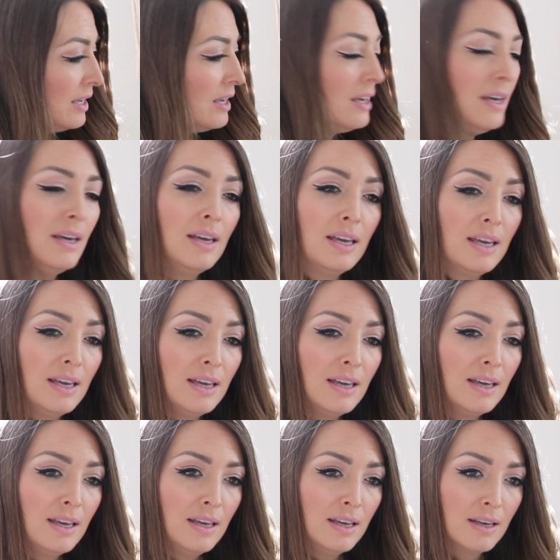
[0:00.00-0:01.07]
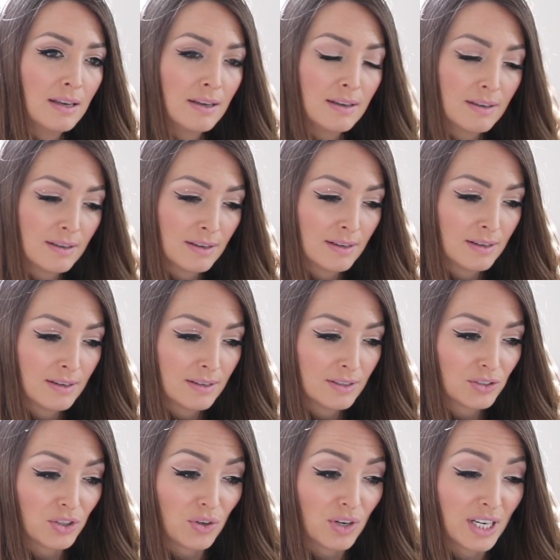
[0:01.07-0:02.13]
E.
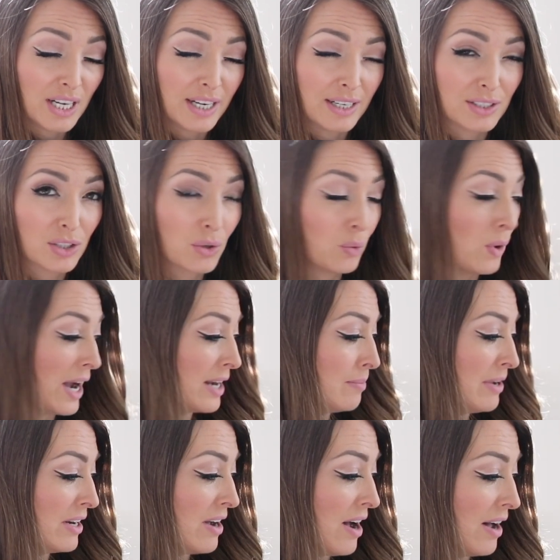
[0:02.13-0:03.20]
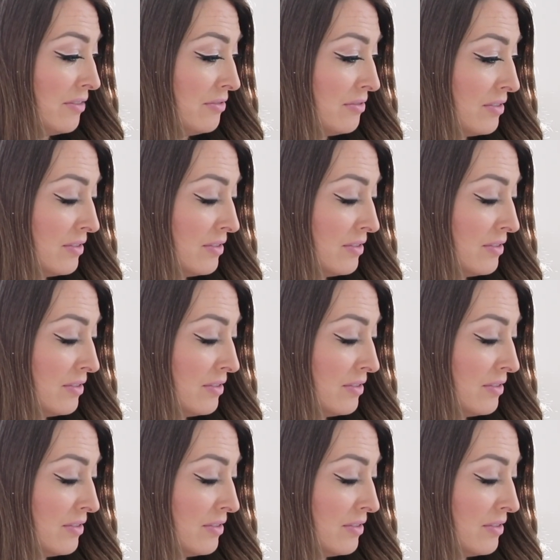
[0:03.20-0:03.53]
So you can hear it's quite a bit off.